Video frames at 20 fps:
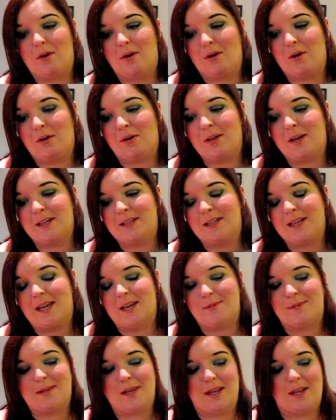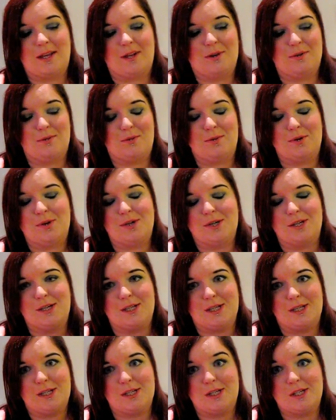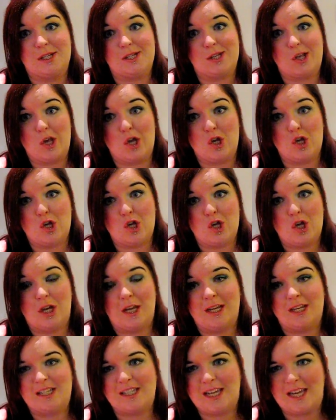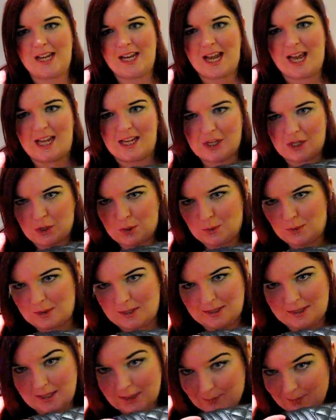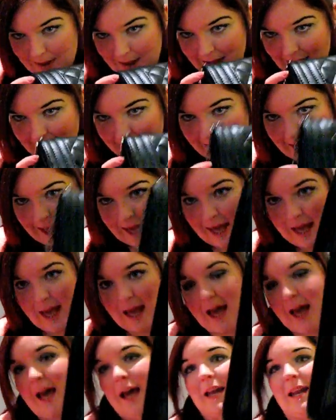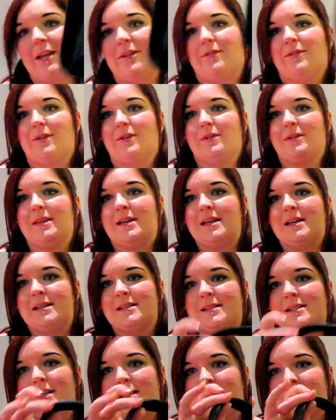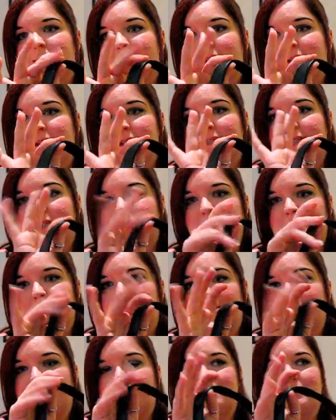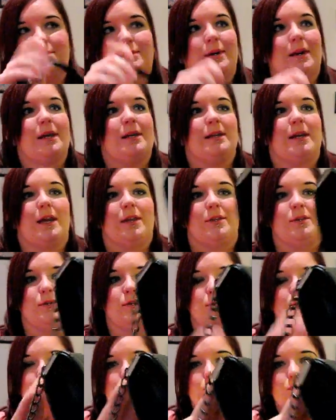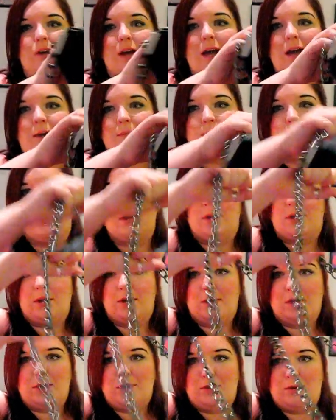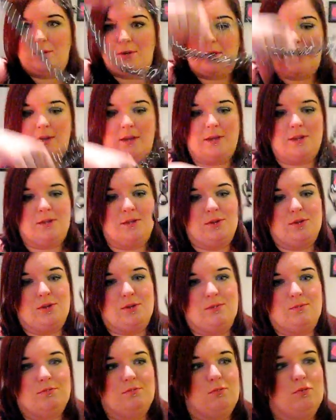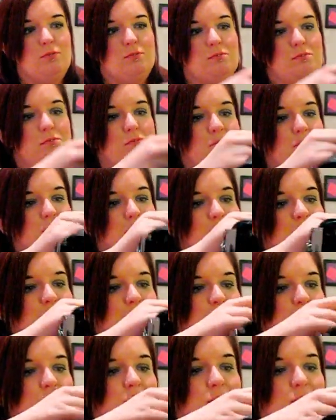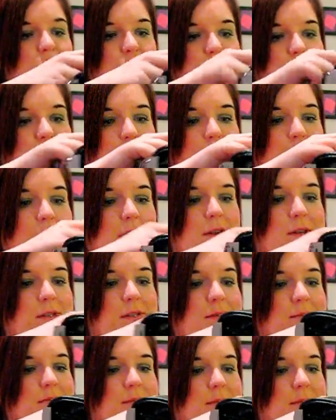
All I typed in was chain handle quilted bag, and I found this, and it's got the part leather on the strap. You can, if you do it the right way around,